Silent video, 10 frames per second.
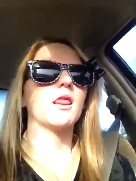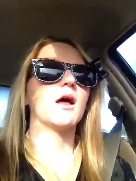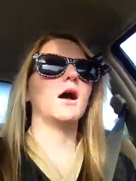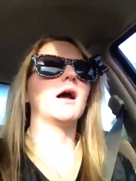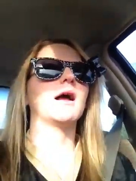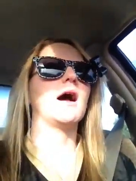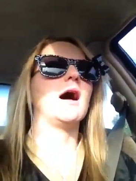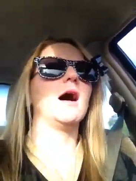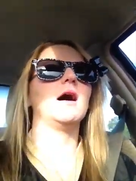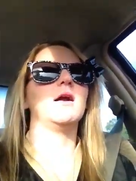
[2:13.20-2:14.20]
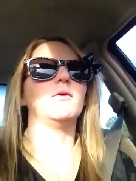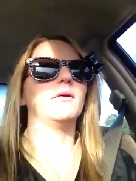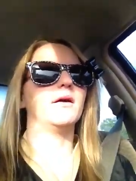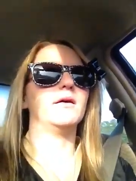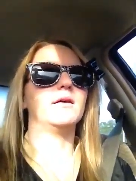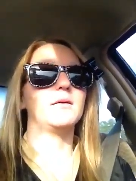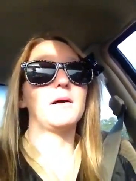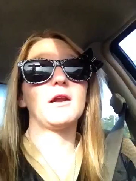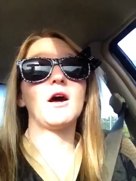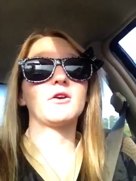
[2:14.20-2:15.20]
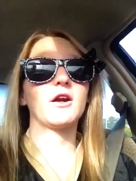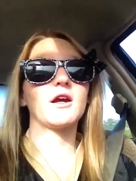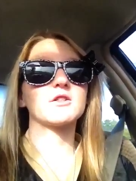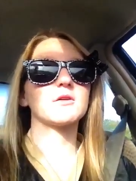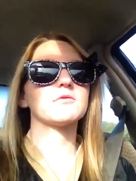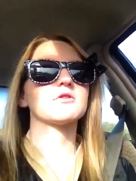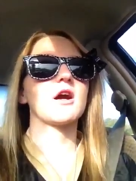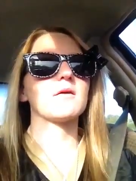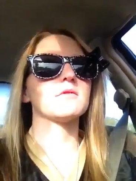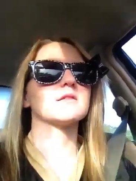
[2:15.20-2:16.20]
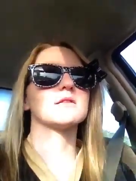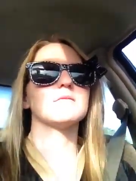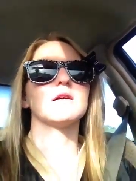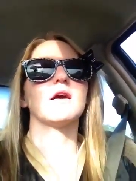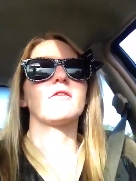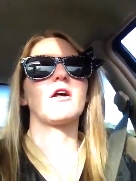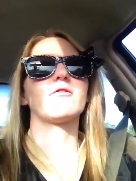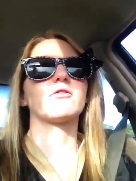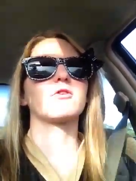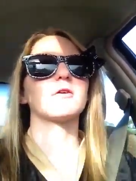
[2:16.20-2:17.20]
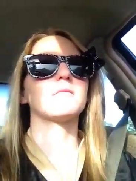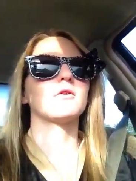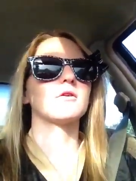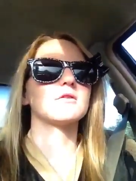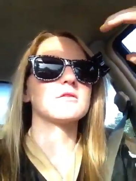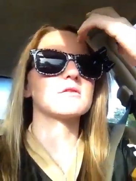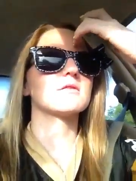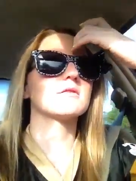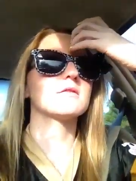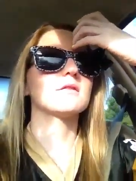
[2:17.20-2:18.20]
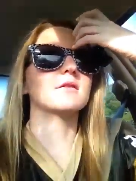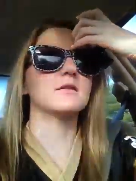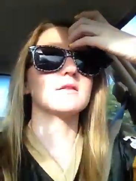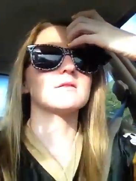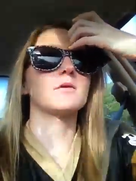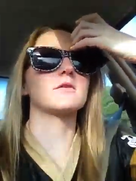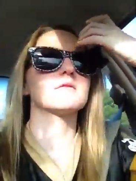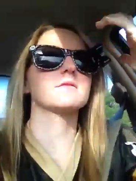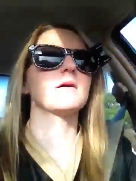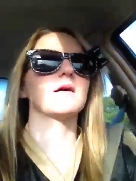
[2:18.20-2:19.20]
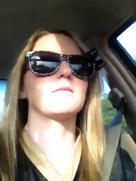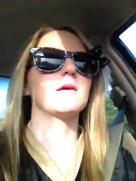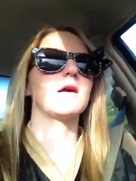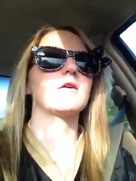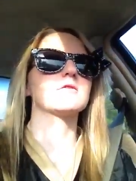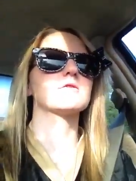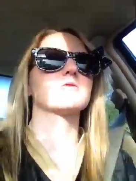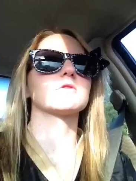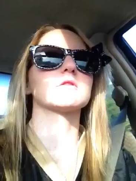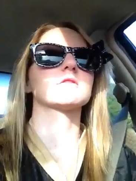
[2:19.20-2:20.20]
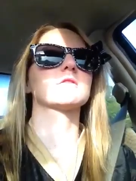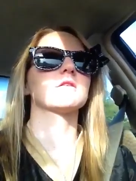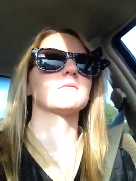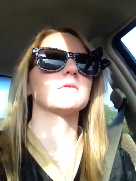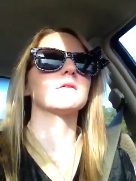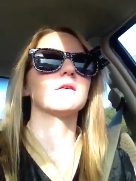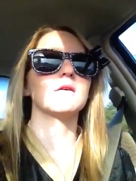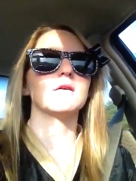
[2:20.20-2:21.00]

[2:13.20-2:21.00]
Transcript: Like, I don't know. And my doctor actually prescribed this to me. I've got it for 3 months. And it's supposed to make me all sorts of stupid.